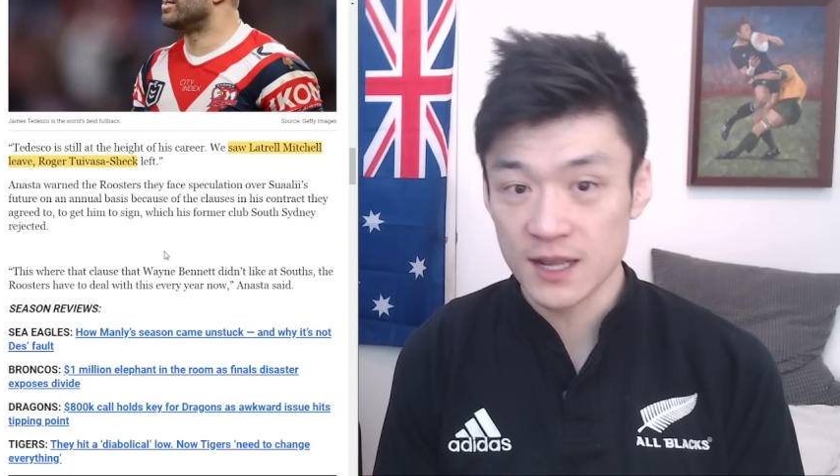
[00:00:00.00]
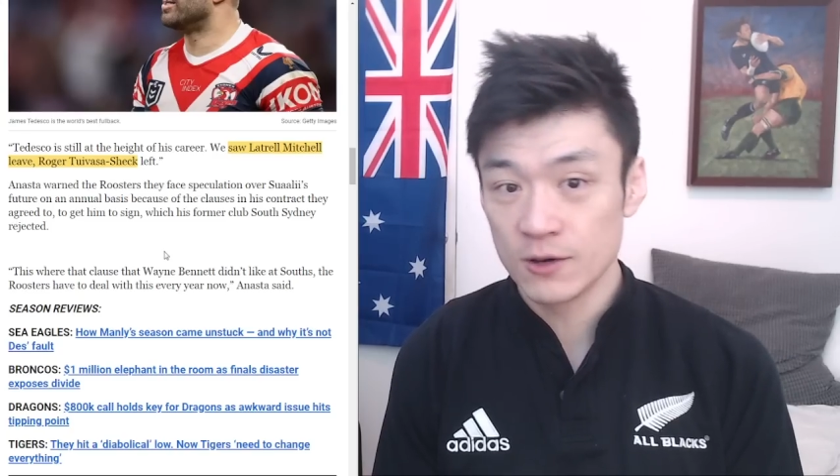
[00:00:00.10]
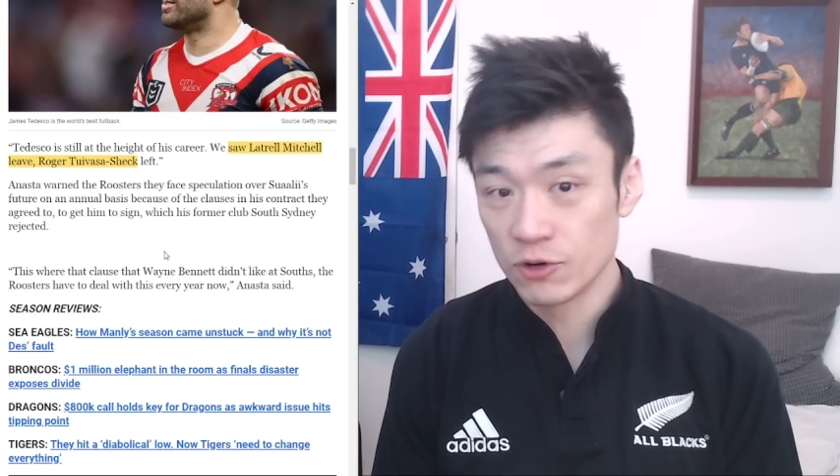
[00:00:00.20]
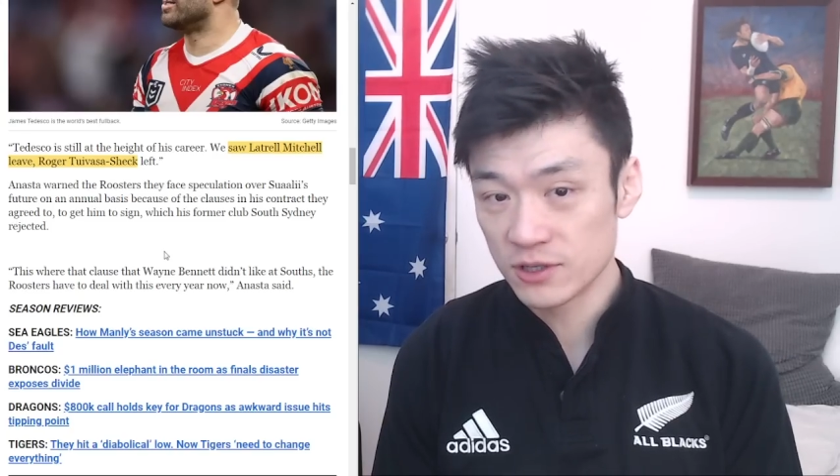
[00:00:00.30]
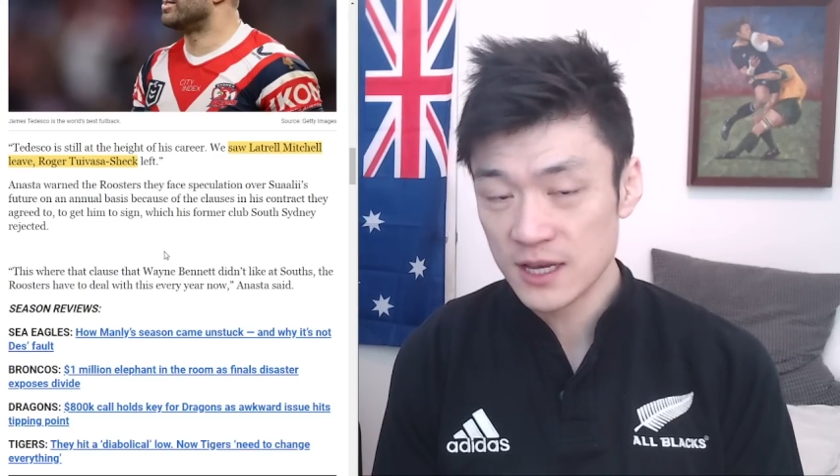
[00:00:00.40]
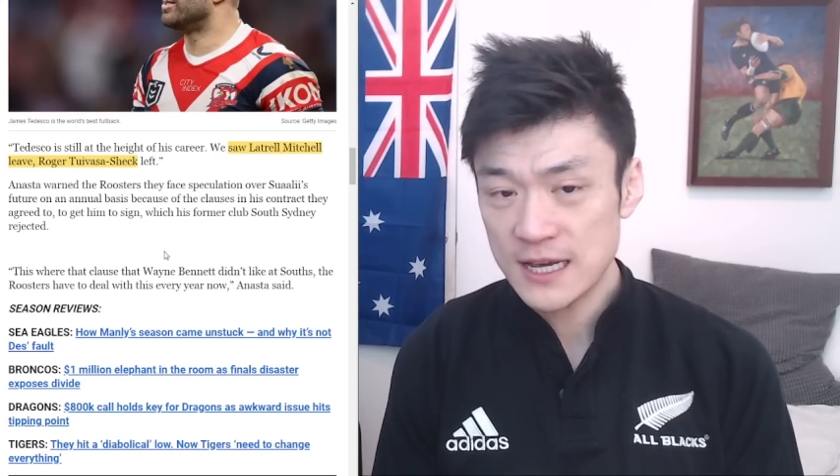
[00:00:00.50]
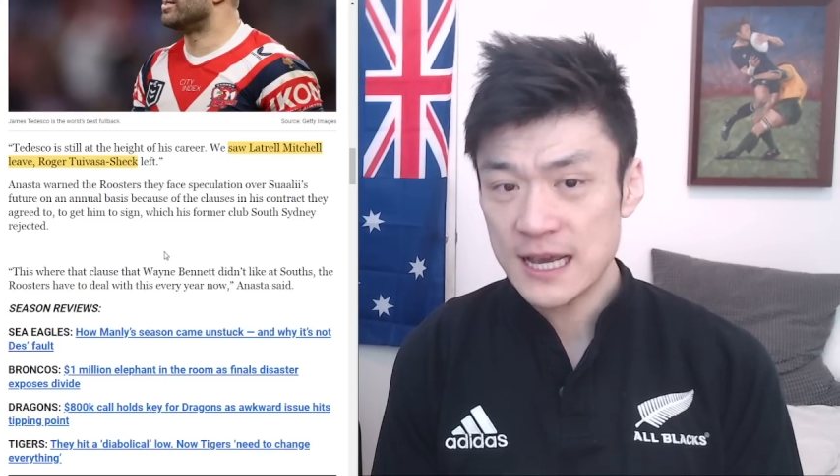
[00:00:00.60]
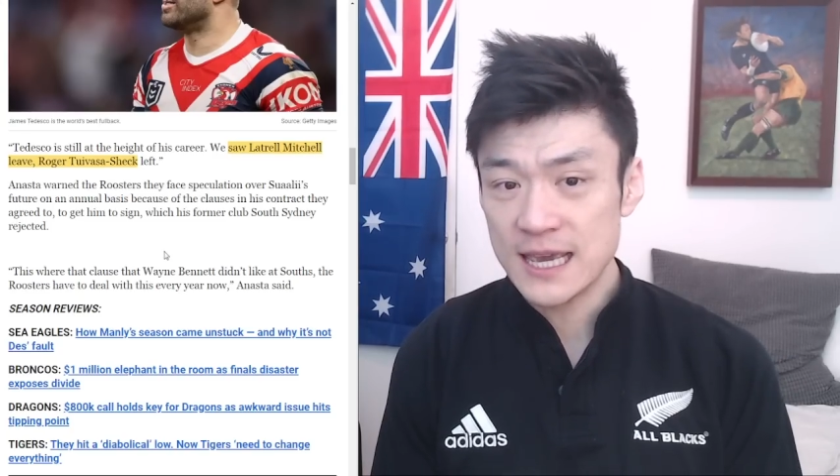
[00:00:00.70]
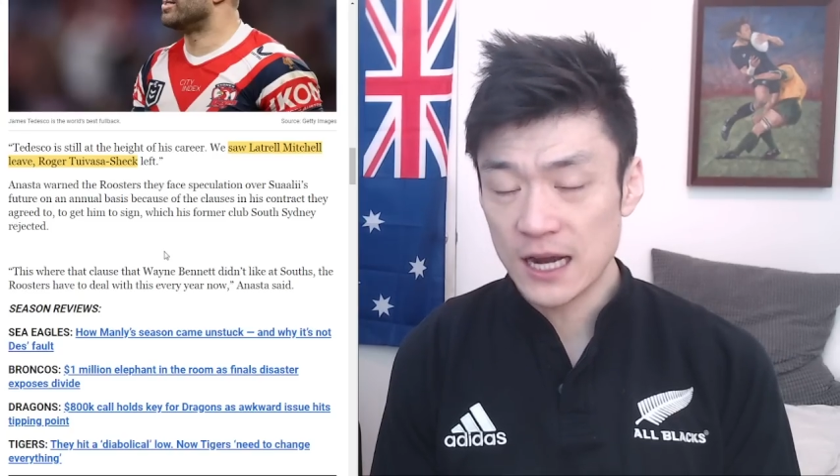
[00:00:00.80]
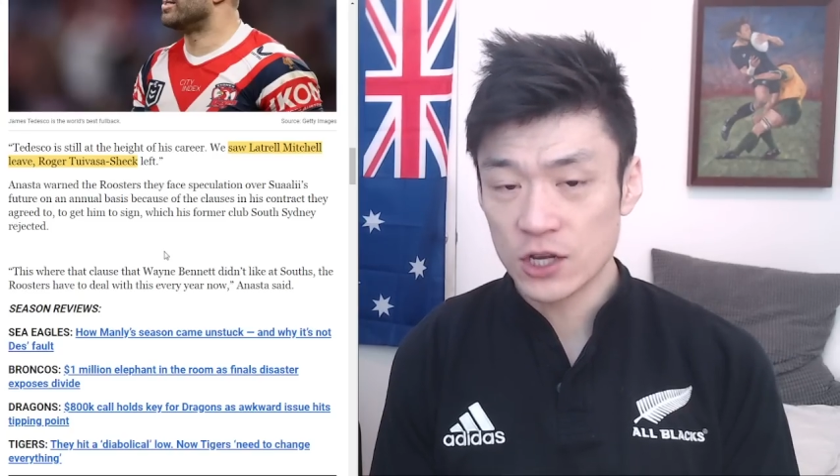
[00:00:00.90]

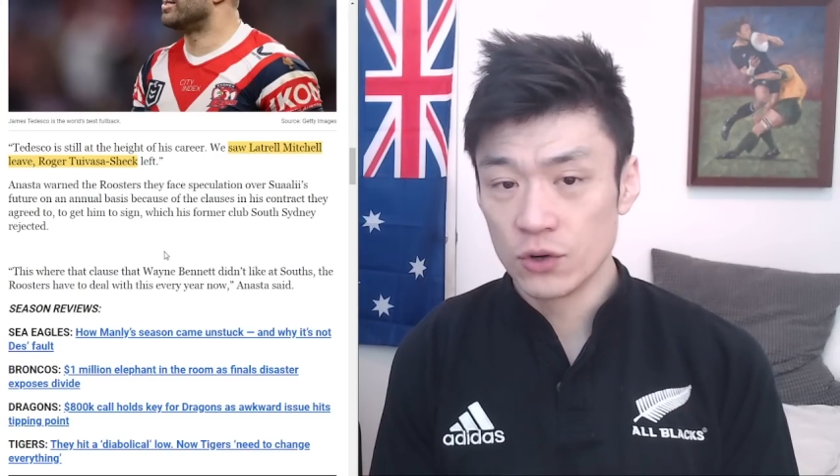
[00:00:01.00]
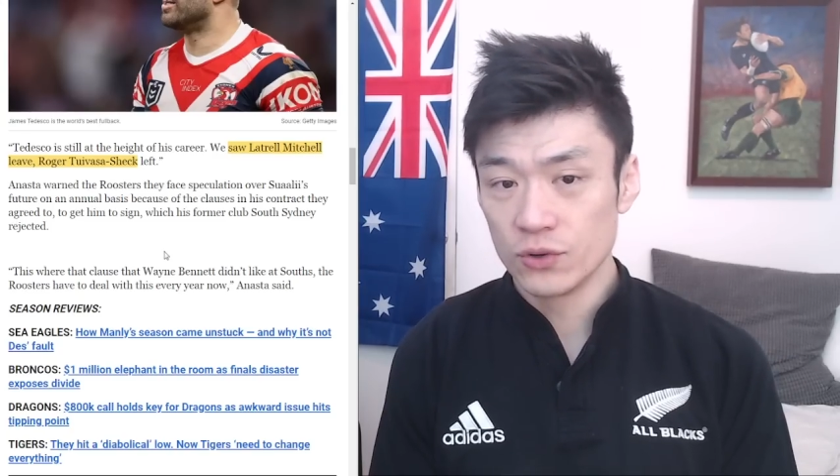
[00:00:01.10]
He had to go to